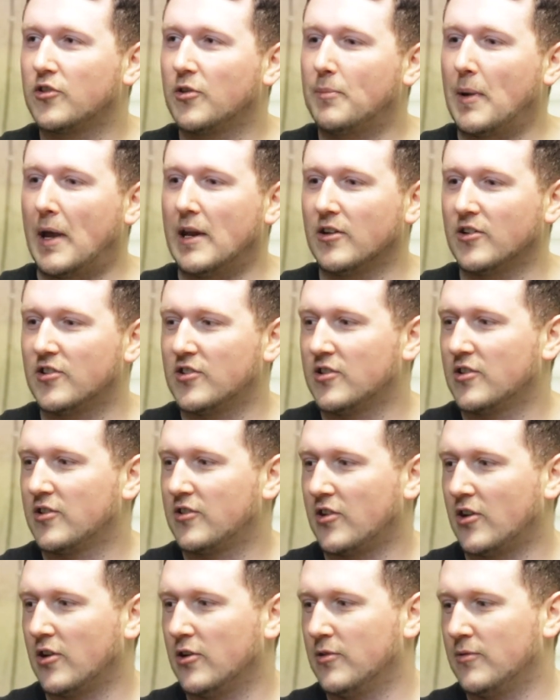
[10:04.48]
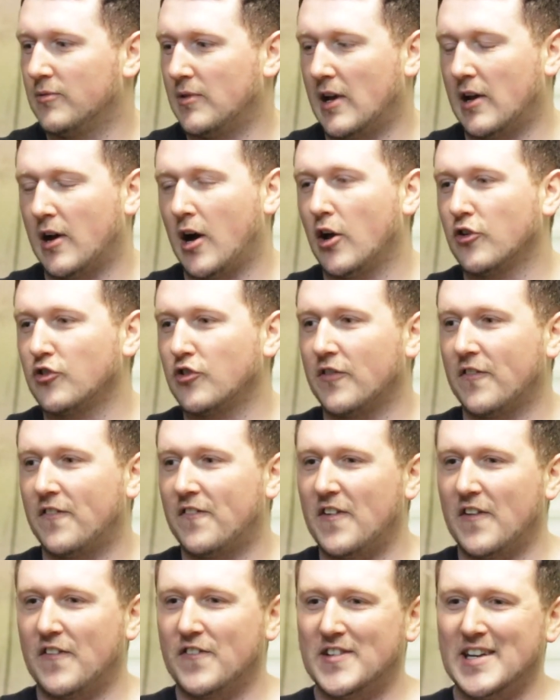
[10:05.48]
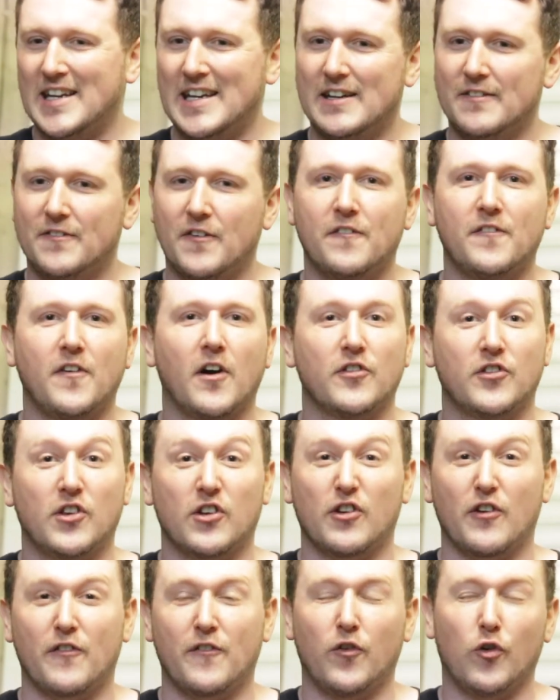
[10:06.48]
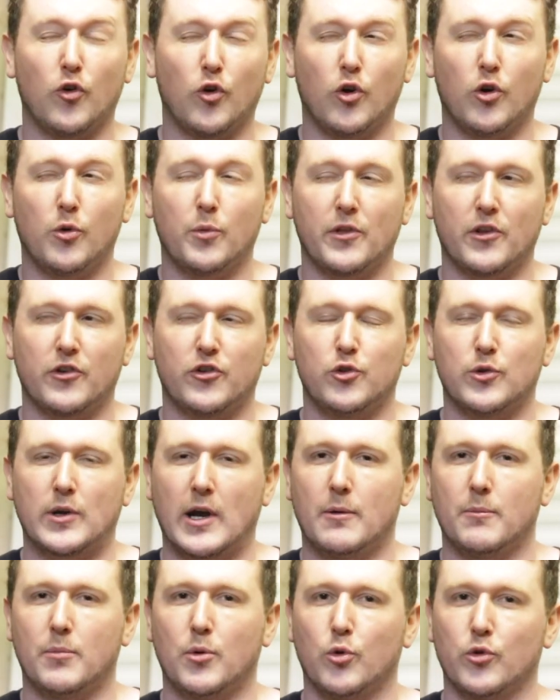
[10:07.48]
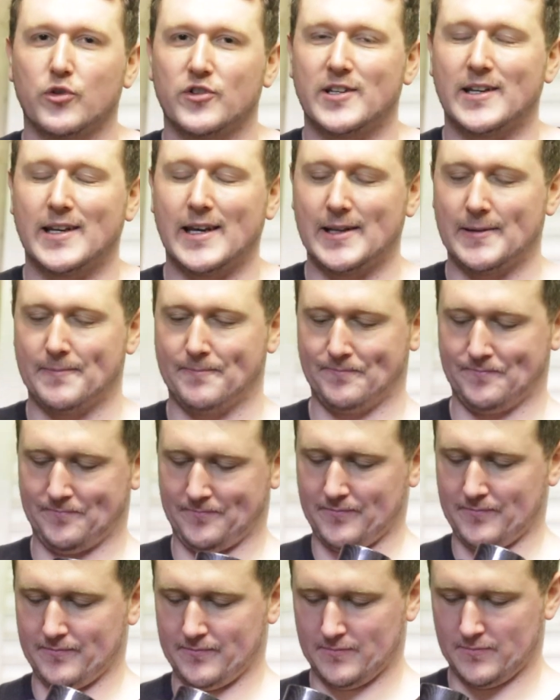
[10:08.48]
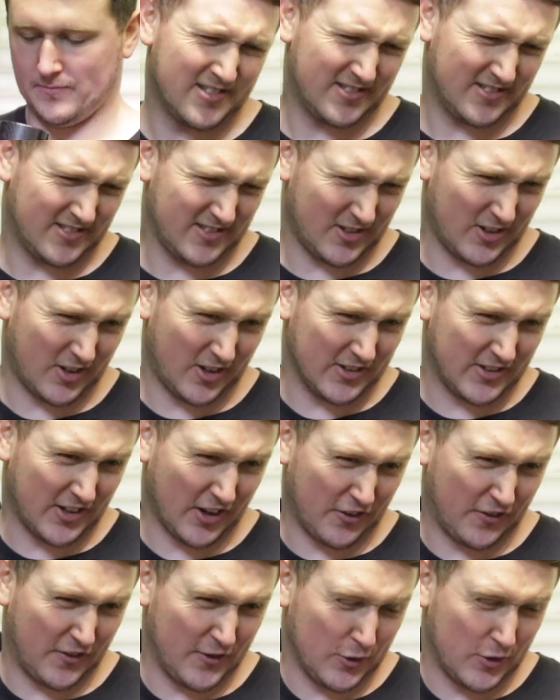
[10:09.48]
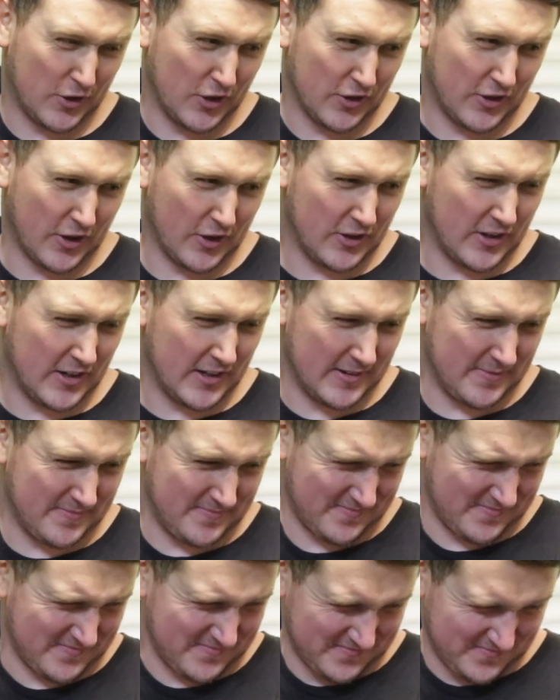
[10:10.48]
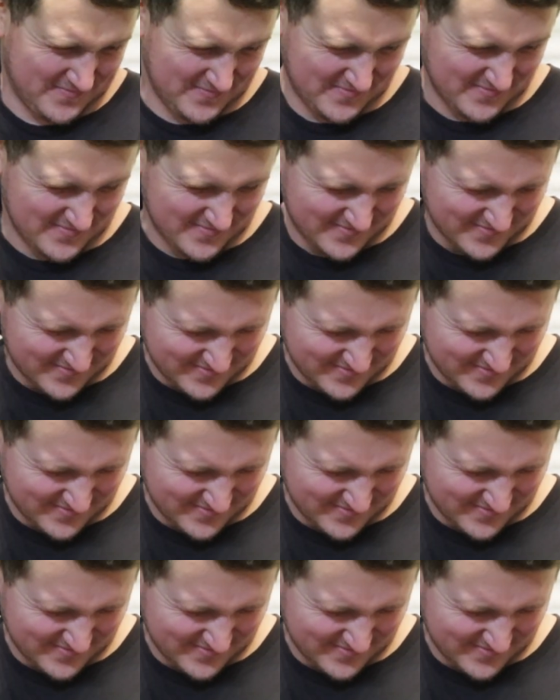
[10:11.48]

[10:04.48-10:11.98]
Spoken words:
to bench. So yeah, 115 for 5 sets of 4 with a 2 count pause today. Oh, it does feel good though, doesn't it? Yeah.